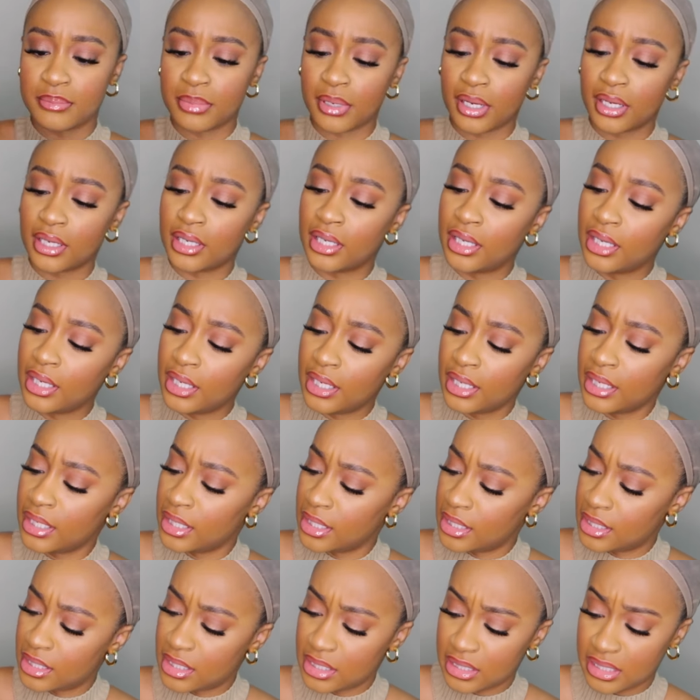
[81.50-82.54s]
but
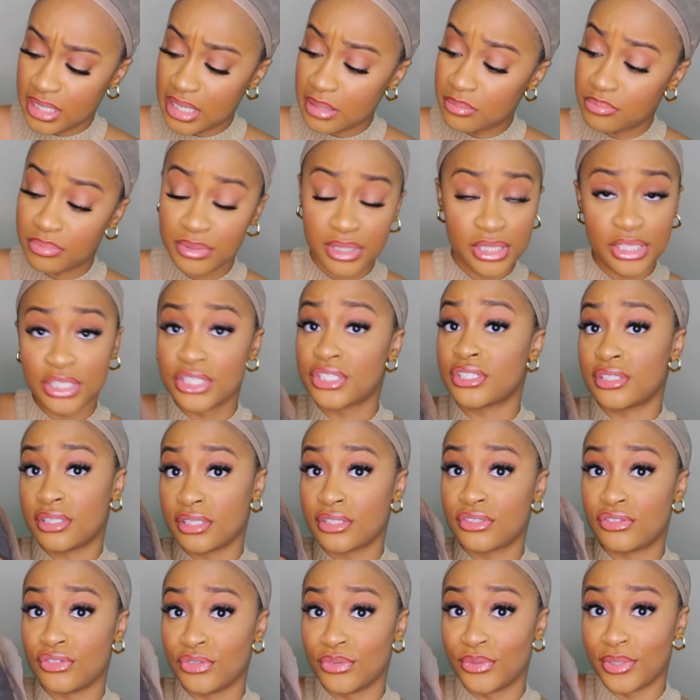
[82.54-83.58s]
they bleach
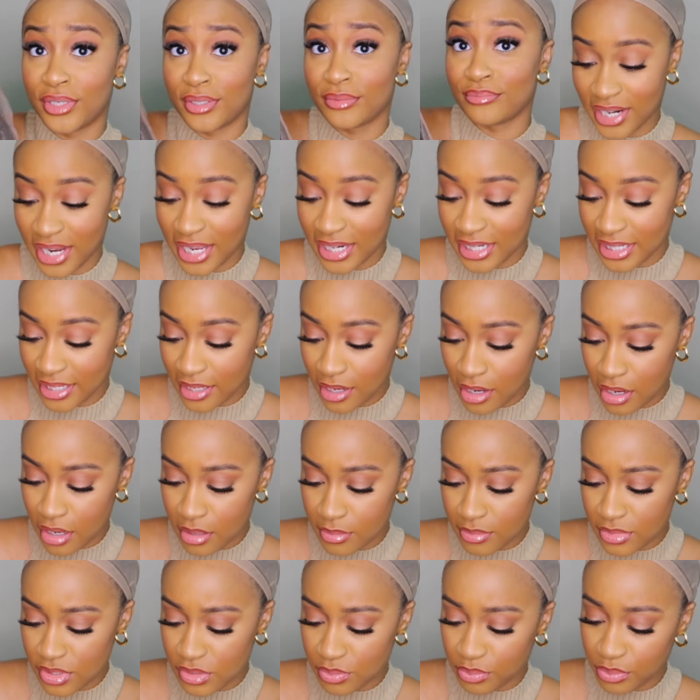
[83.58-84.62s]
this unit, and it
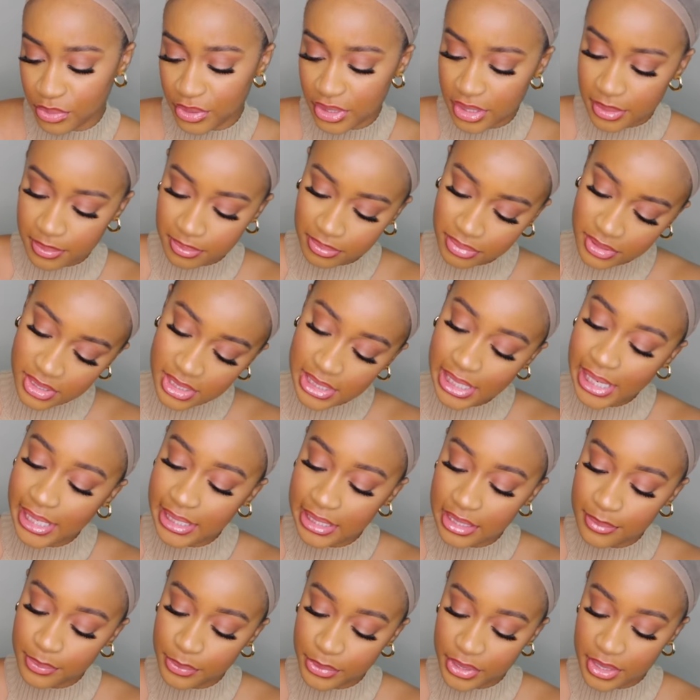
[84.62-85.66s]
comes
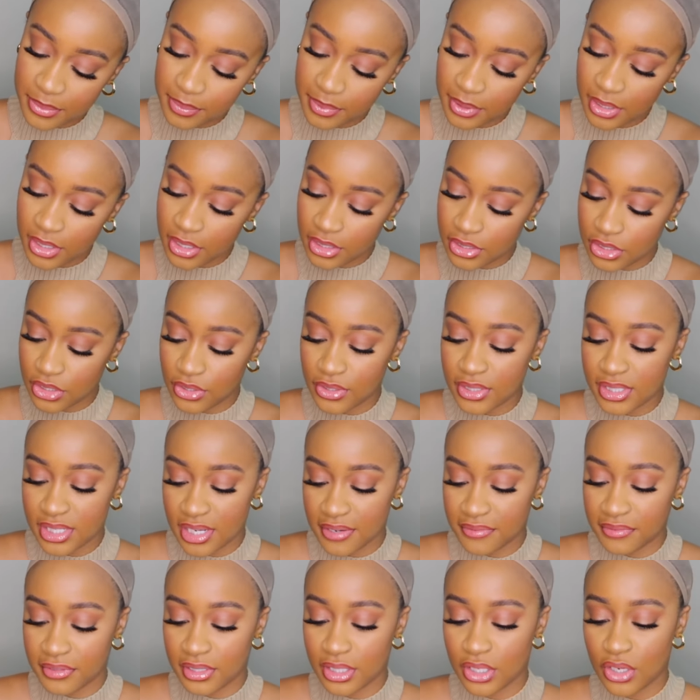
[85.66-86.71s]
slightly pre-plucked. You can
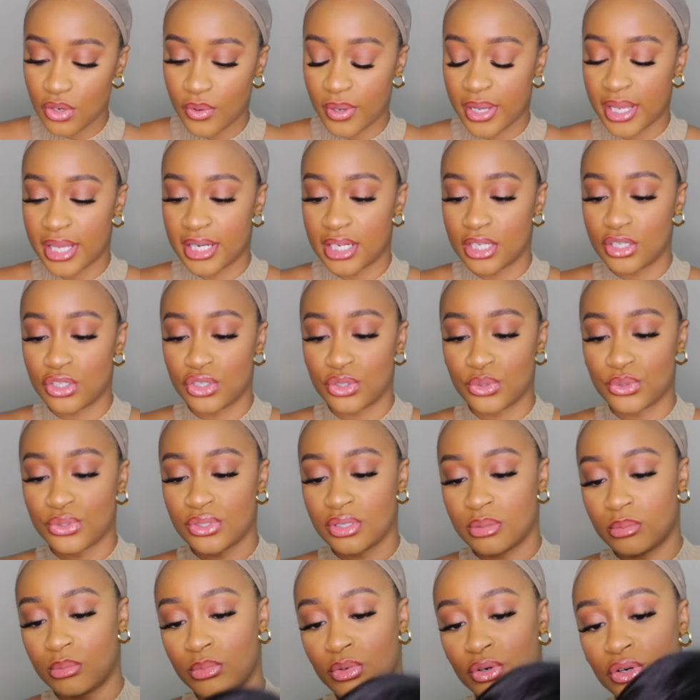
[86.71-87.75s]
definitely go ahead and do
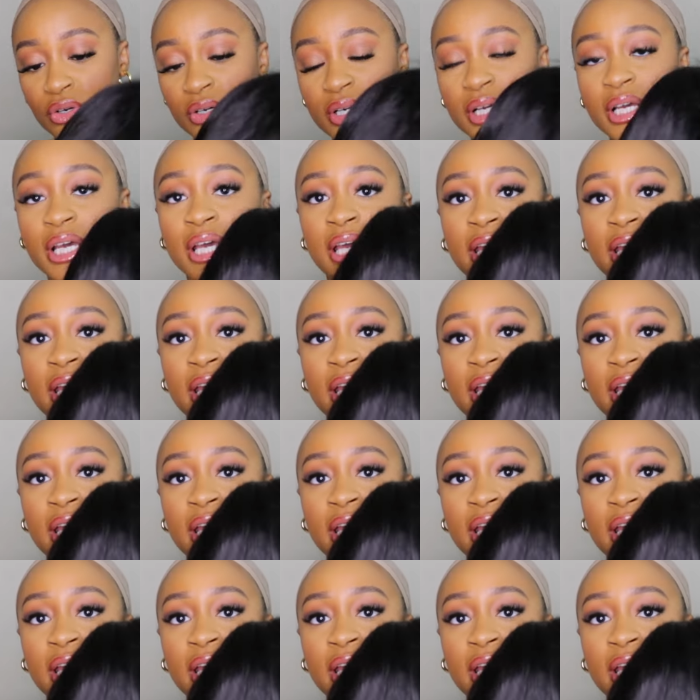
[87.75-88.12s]
some more.